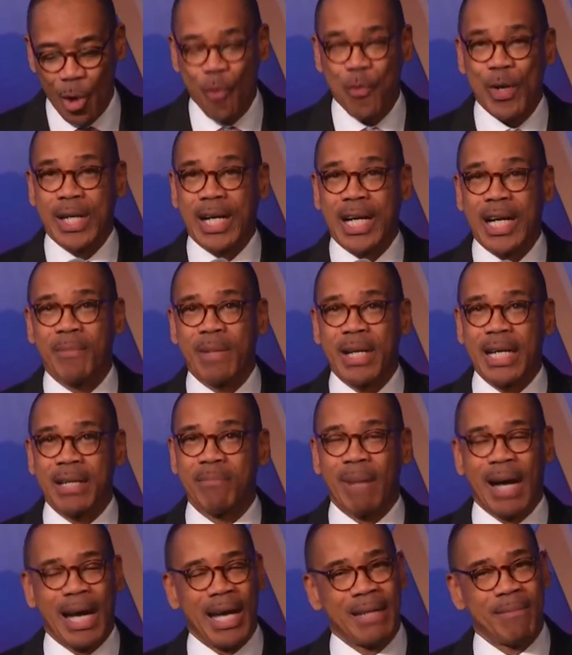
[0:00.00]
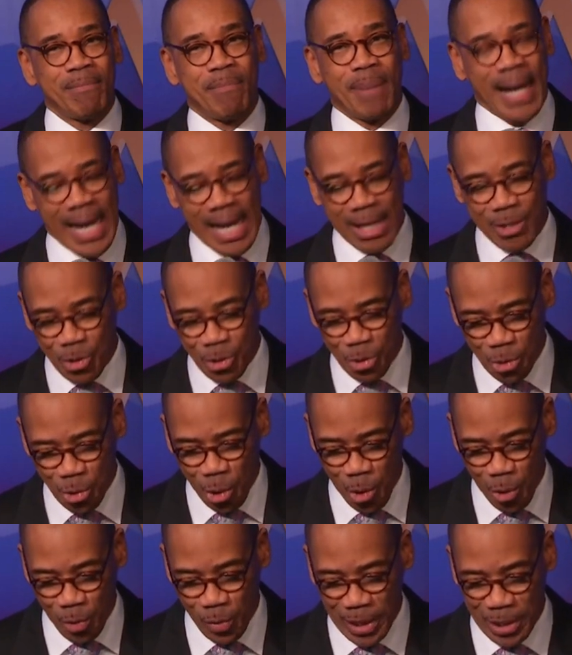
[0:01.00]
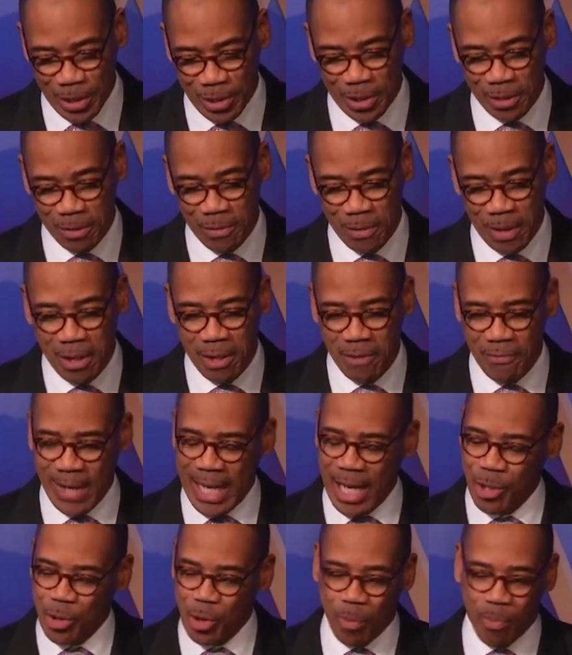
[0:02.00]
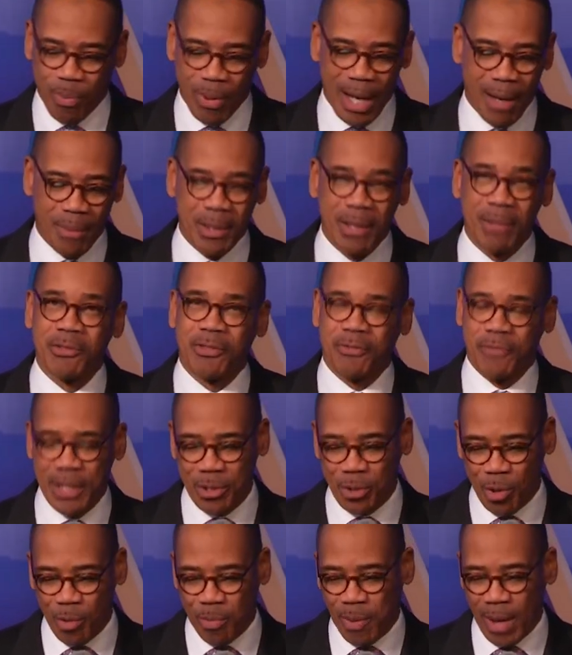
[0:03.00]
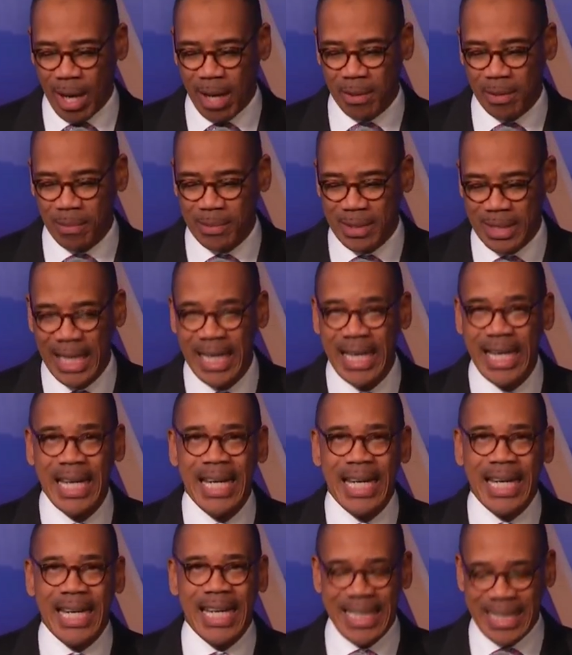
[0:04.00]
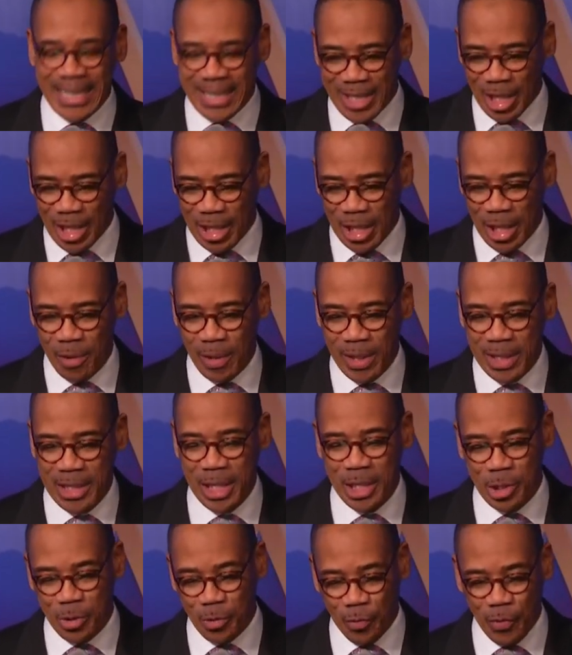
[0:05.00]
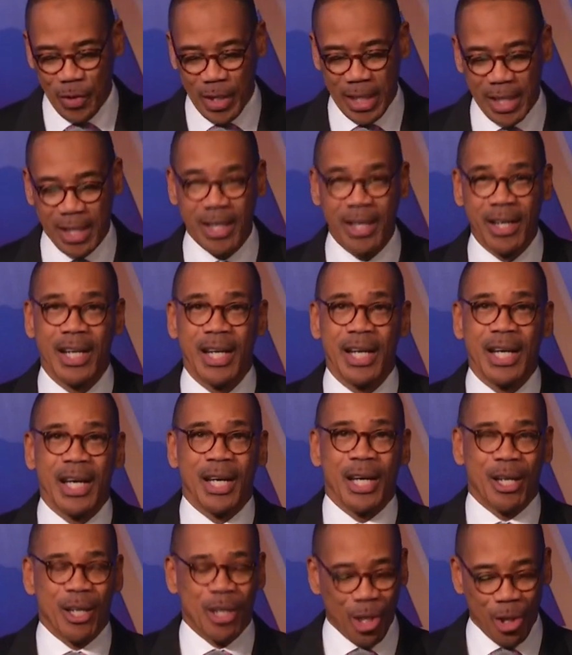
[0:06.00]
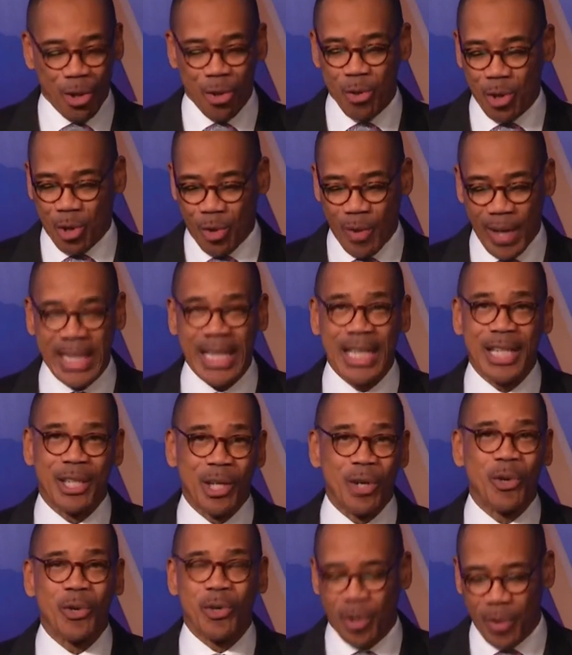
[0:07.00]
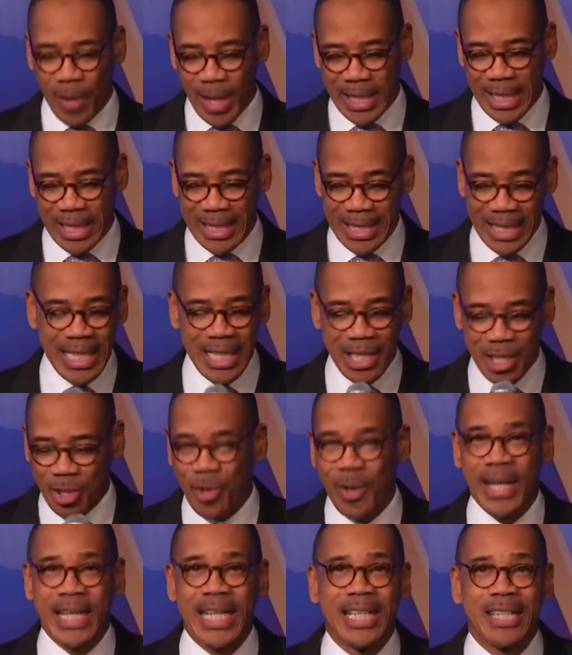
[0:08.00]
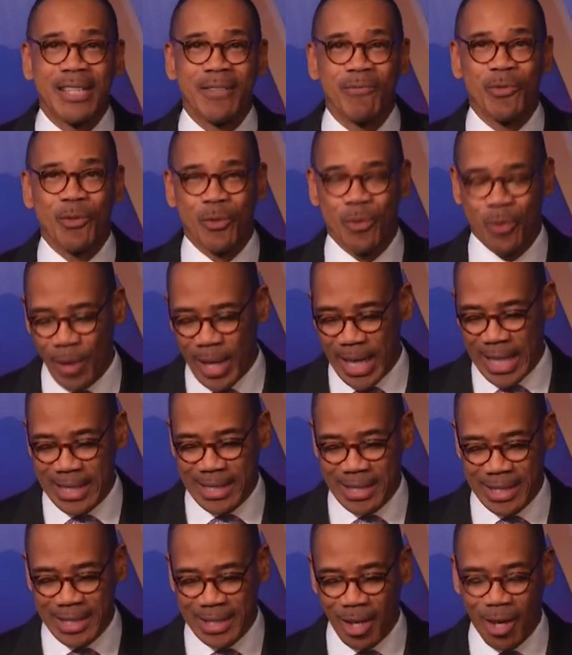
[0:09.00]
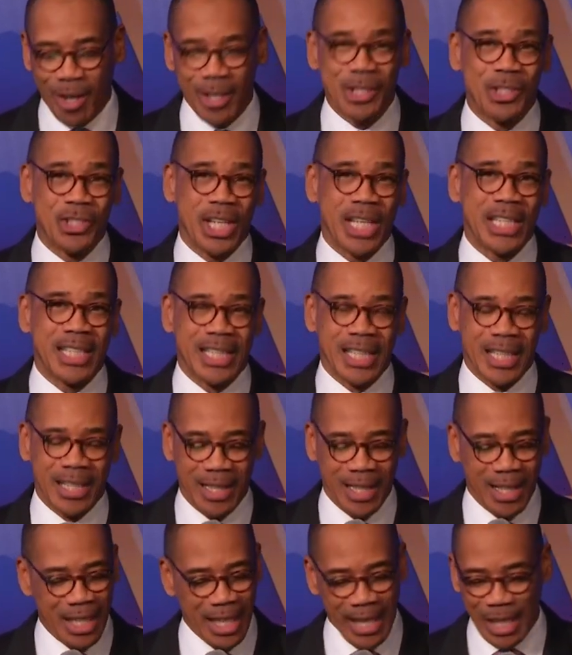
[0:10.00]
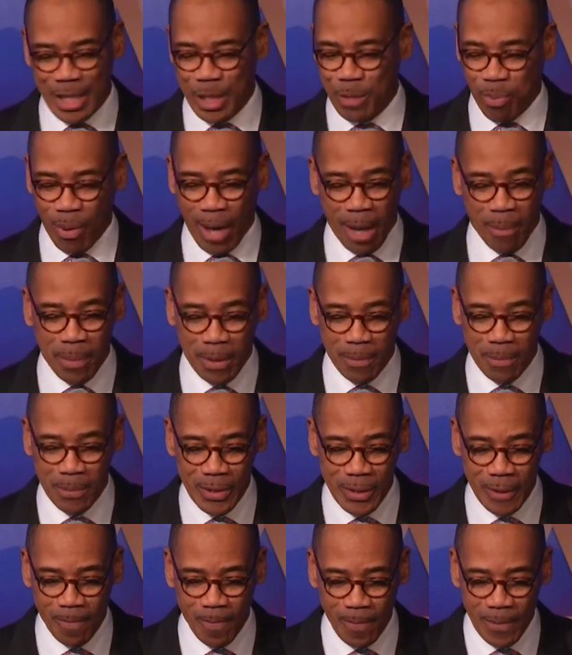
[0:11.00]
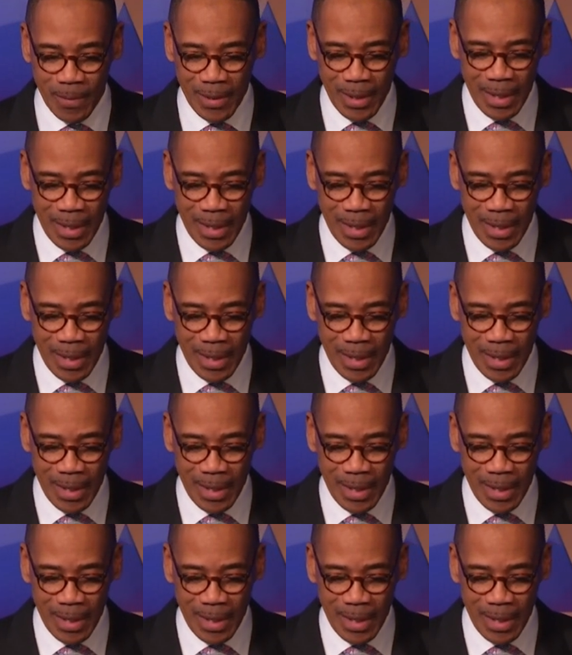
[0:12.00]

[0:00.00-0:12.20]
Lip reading: overcoming my past stories, financial problems, physical problems, insecurities, fear, low credit, no credit, need credit, race or gender, its problems.